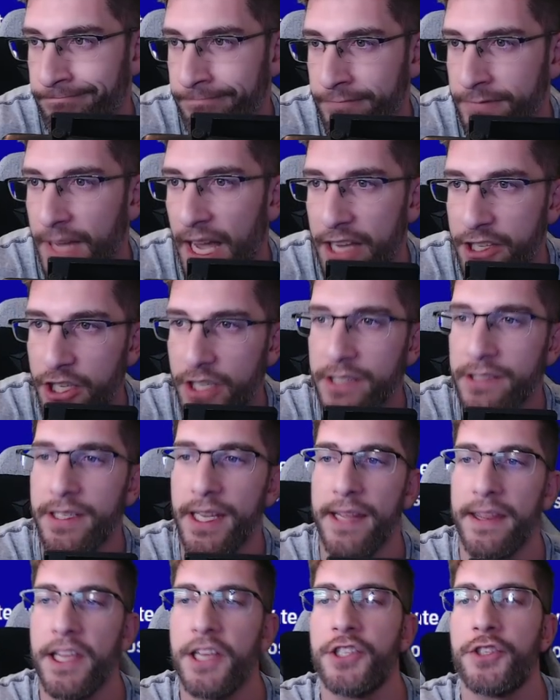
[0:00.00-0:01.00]
As you can
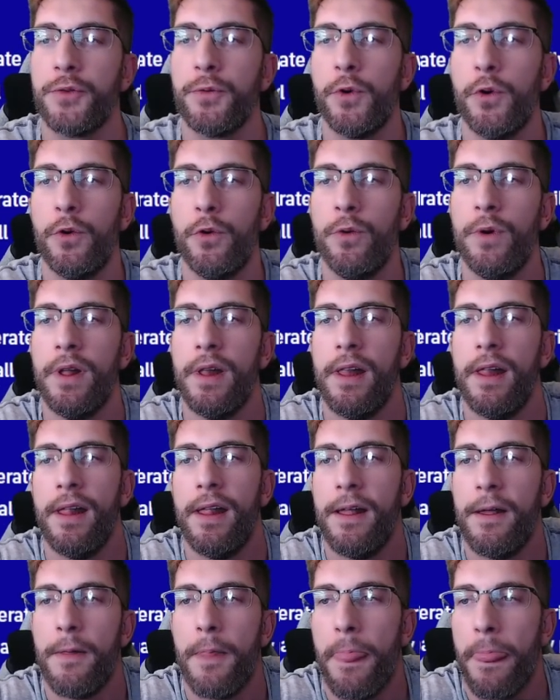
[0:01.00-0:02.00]
see, these are all
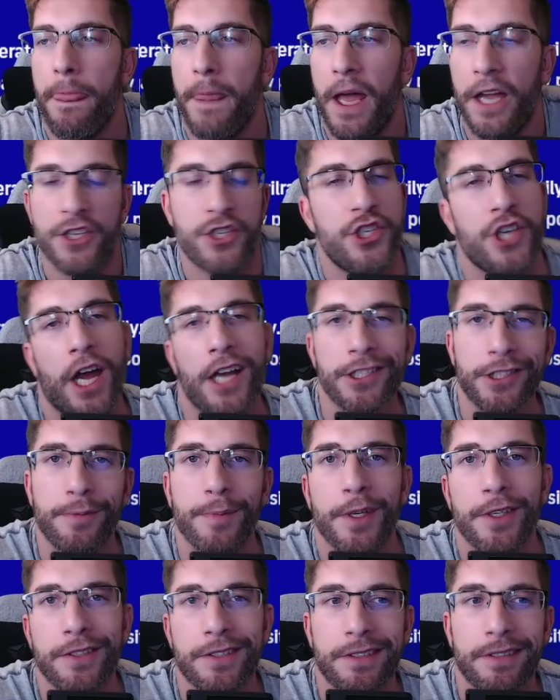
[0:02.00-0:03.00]

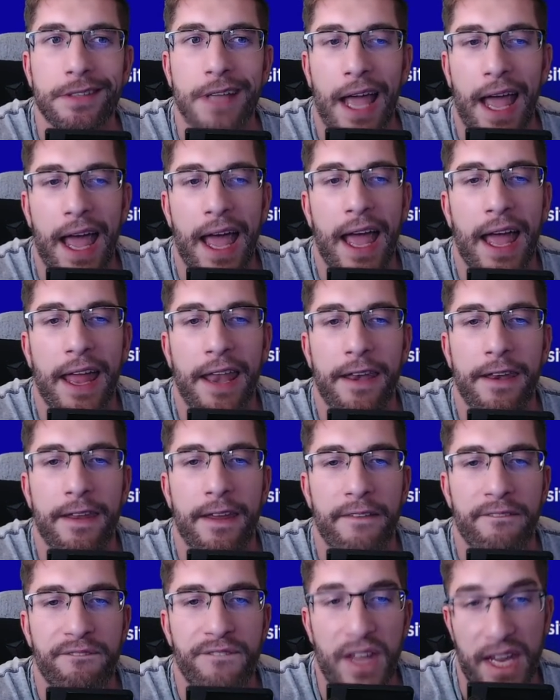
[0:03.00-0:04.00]
adjustments
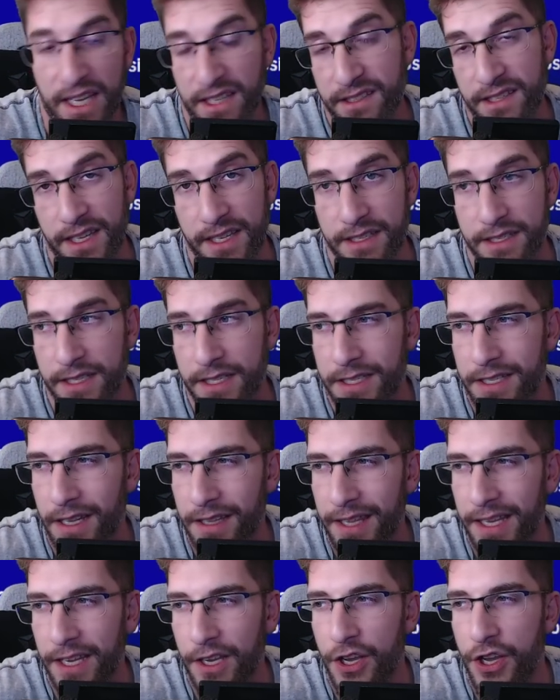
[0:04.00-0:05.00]
and fixes. There's
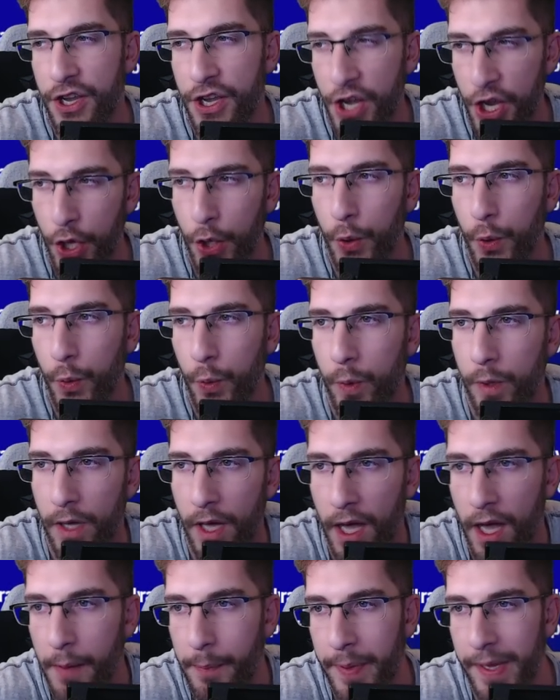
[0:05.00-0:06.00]
nothing new
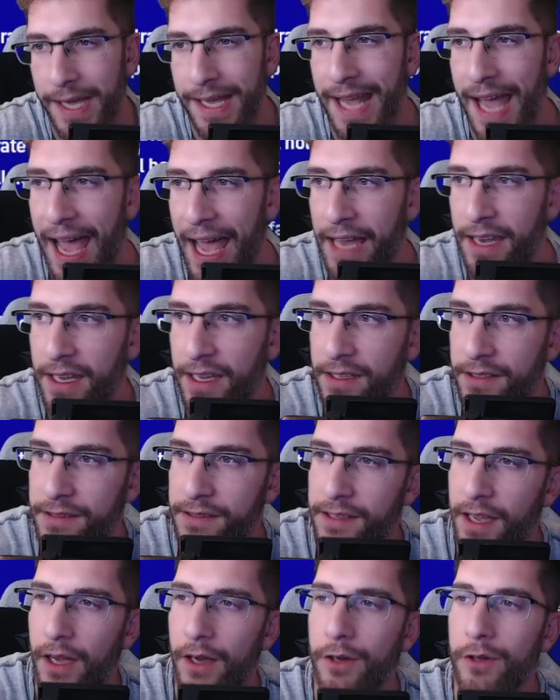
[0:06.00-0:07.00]
being added,
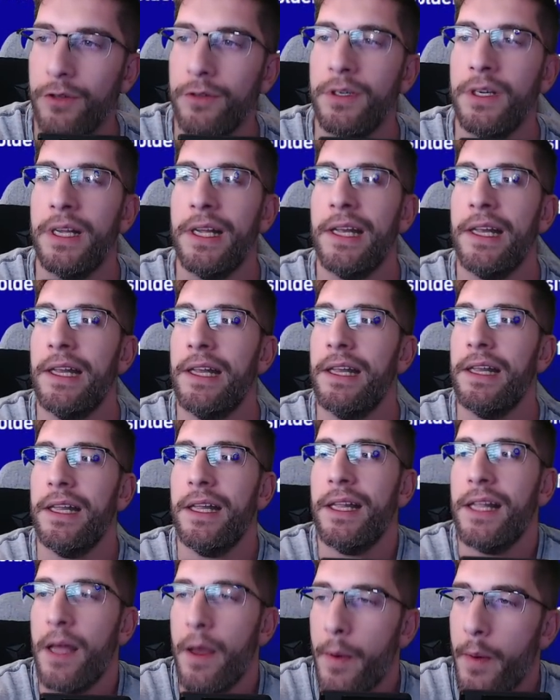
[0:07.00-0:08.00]
so
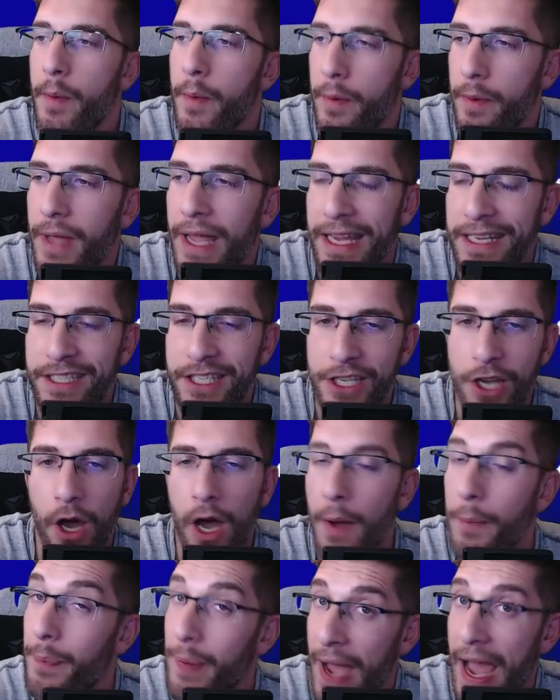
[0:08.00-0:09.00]
it's
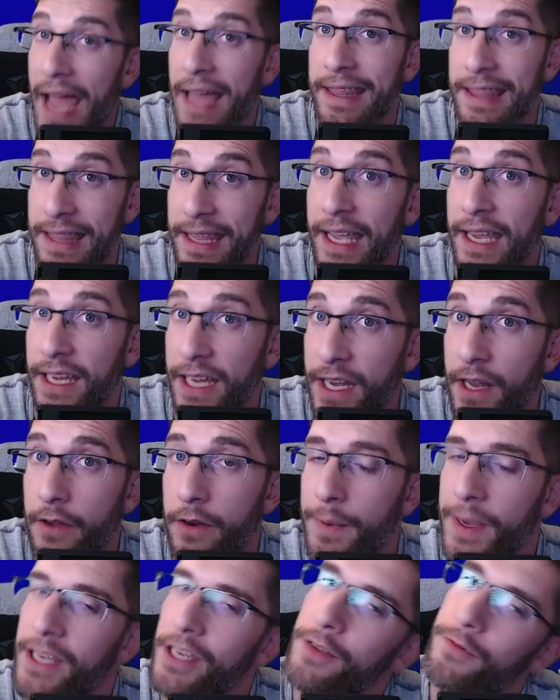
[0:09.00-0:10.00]
not a bad thing, you know
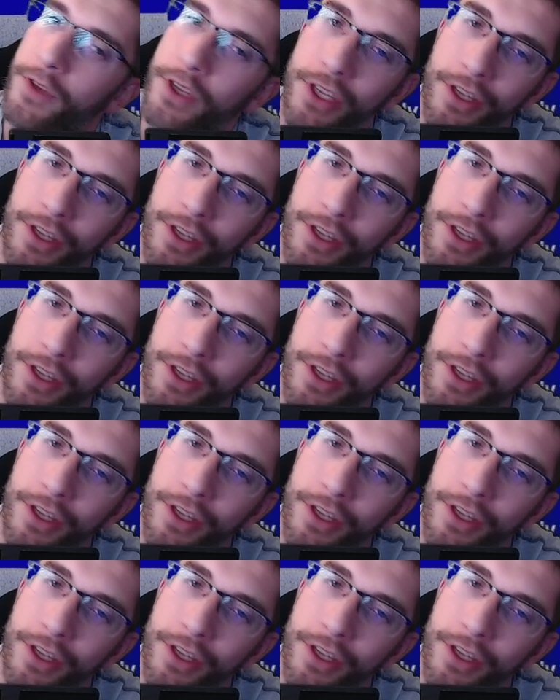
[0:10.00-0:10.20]
what I mean?